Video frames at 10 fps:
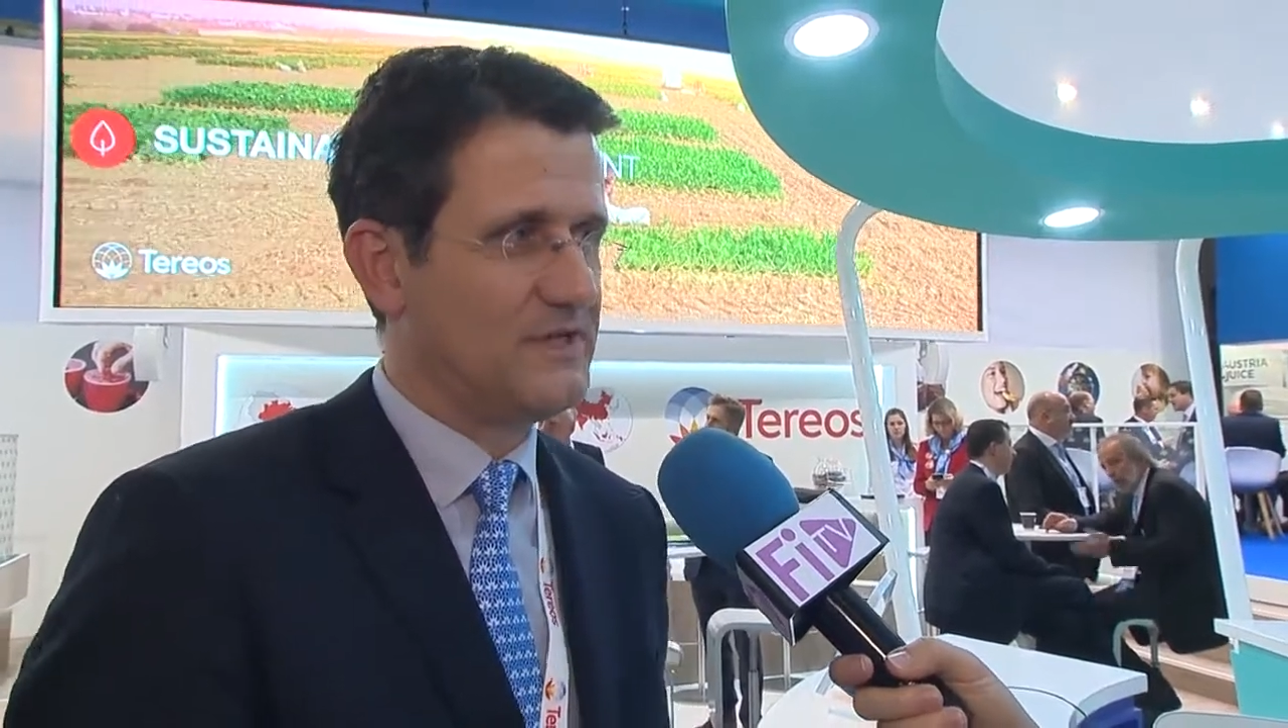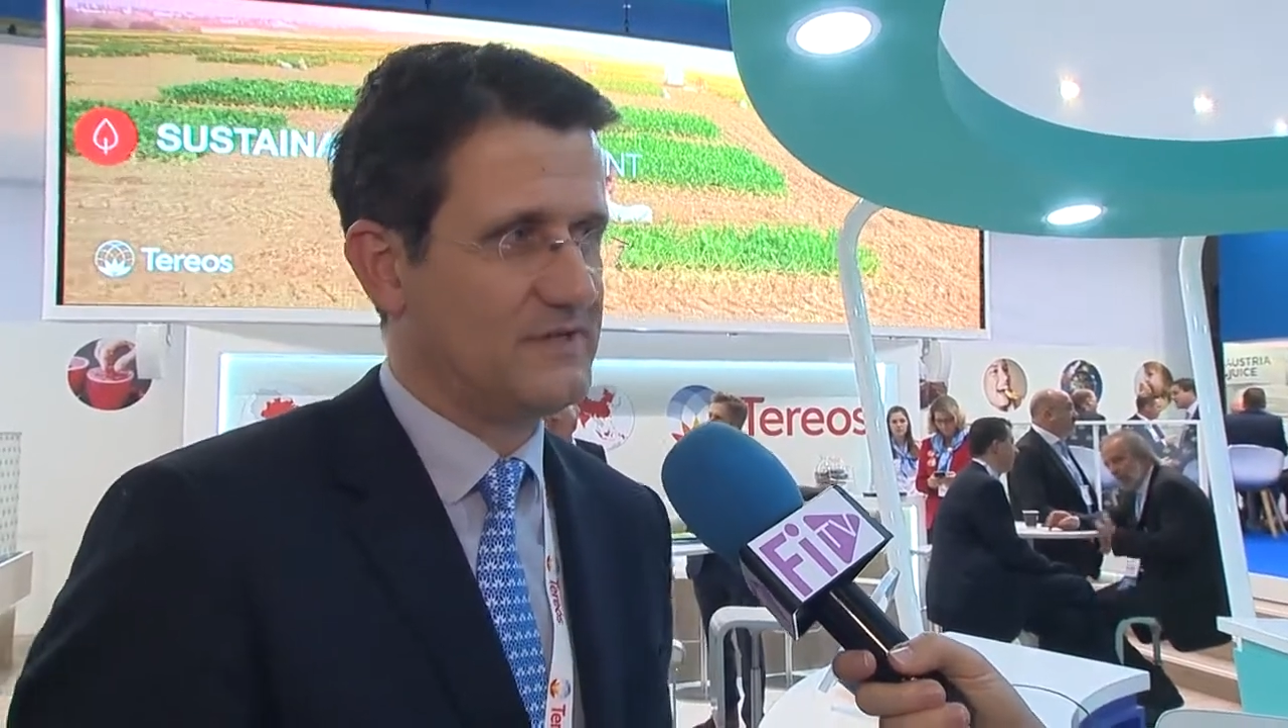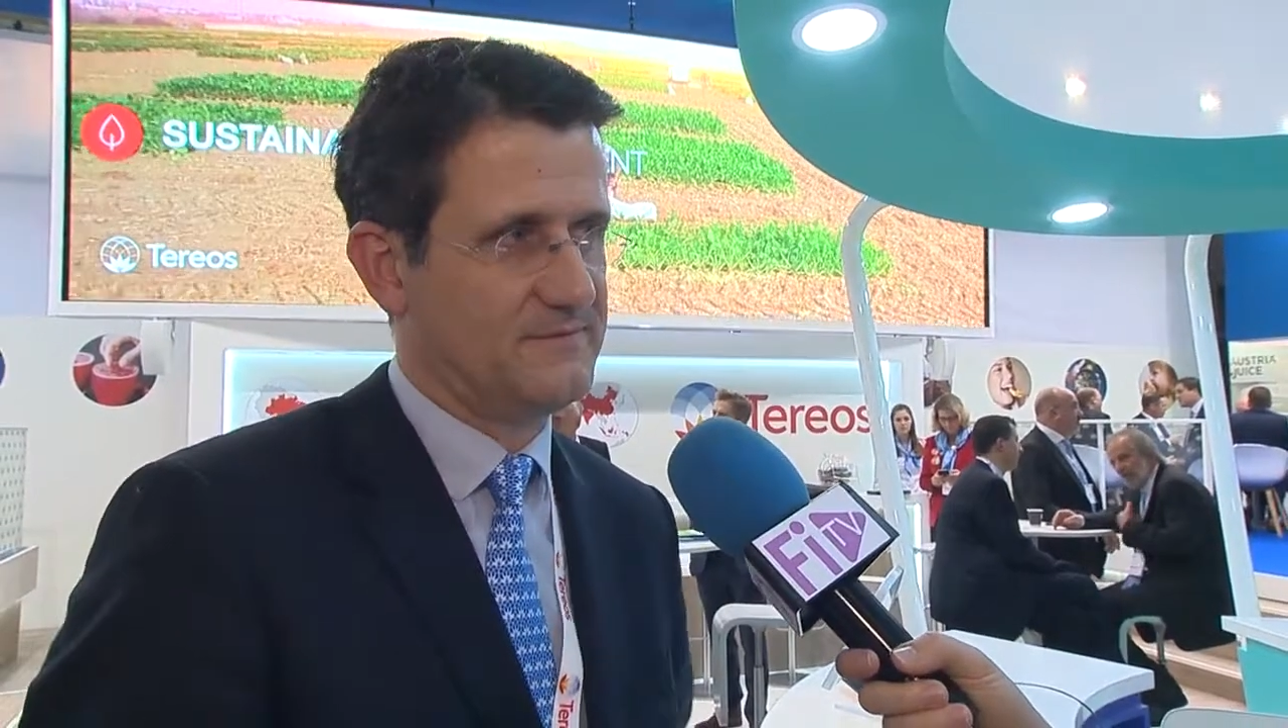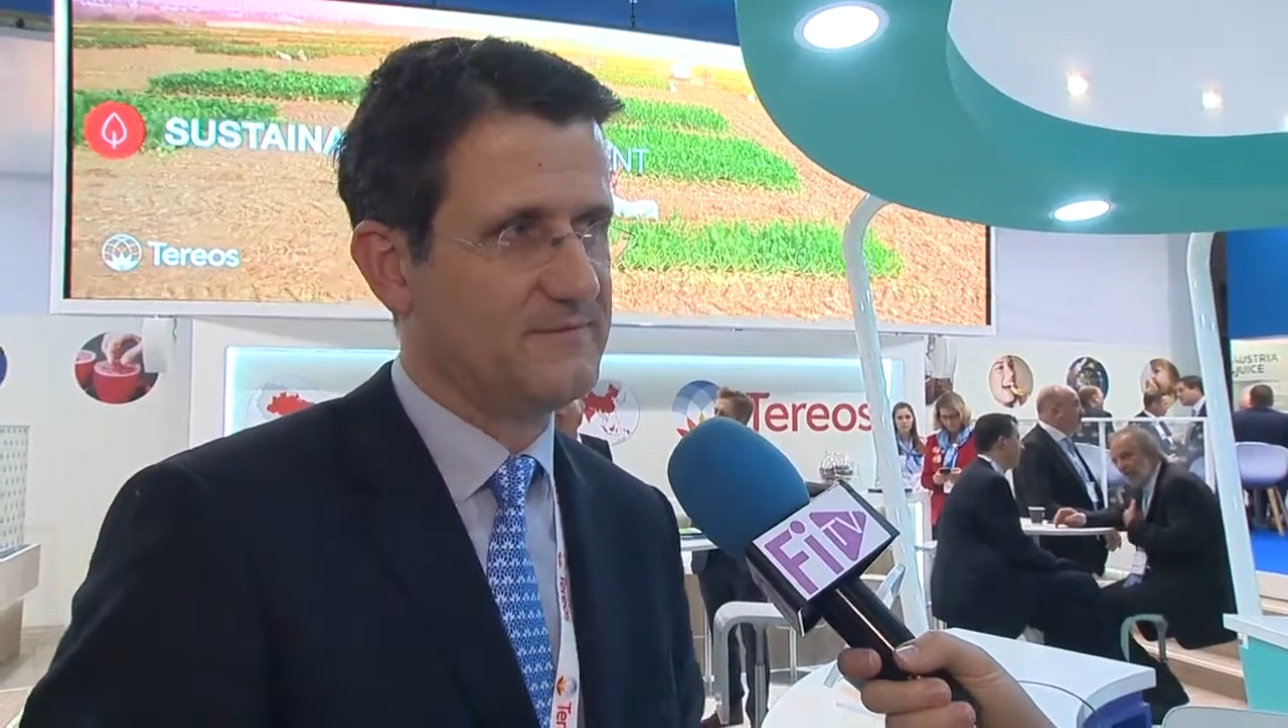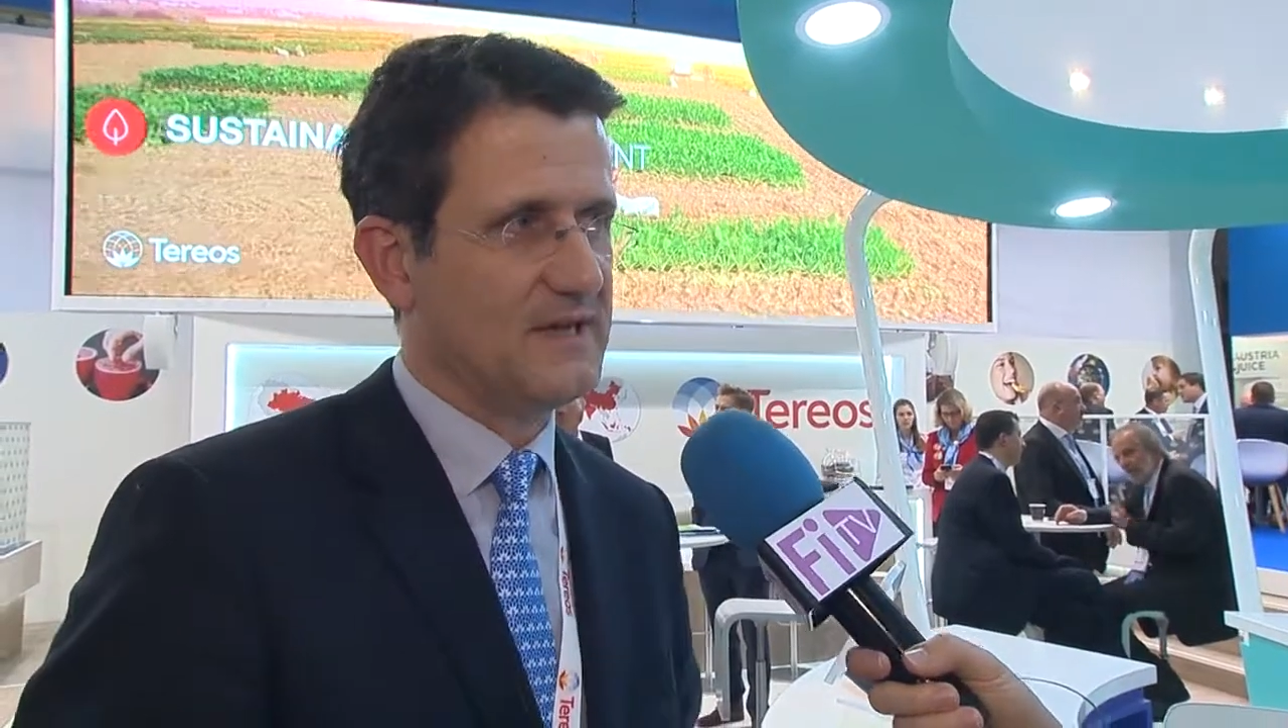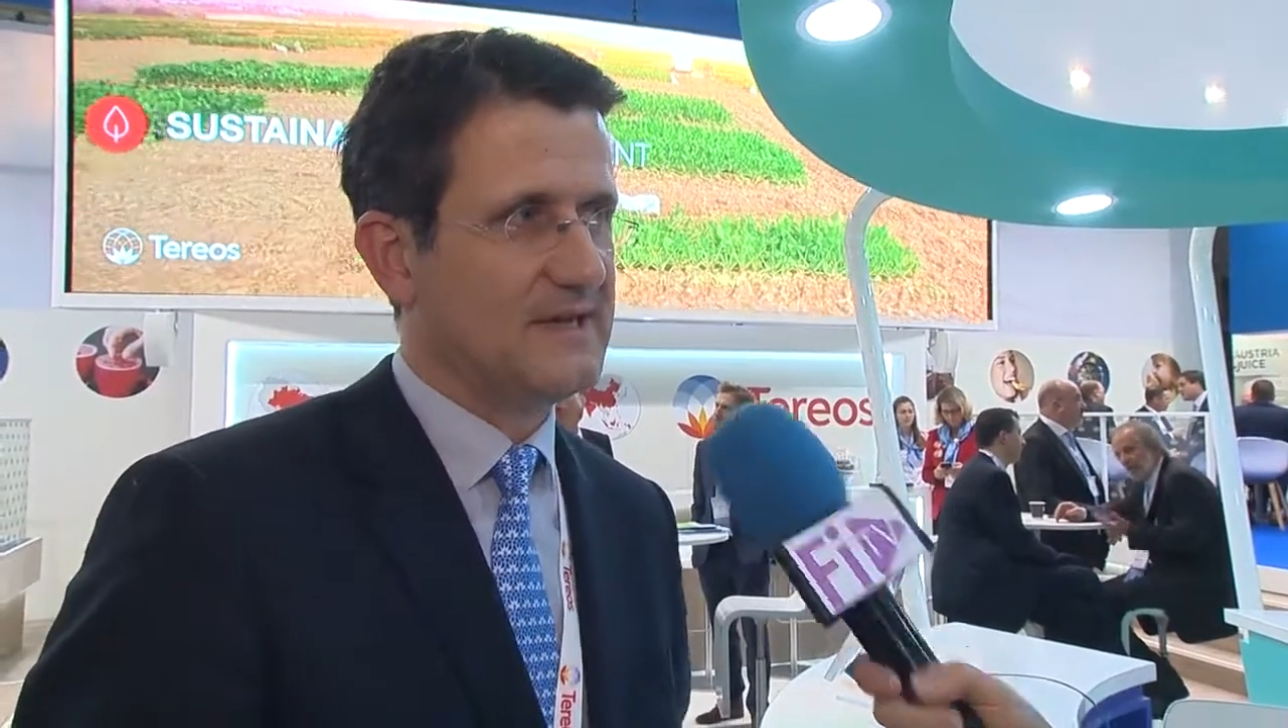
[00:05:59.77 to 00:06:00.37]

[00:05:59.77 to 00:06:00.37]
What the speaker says: need.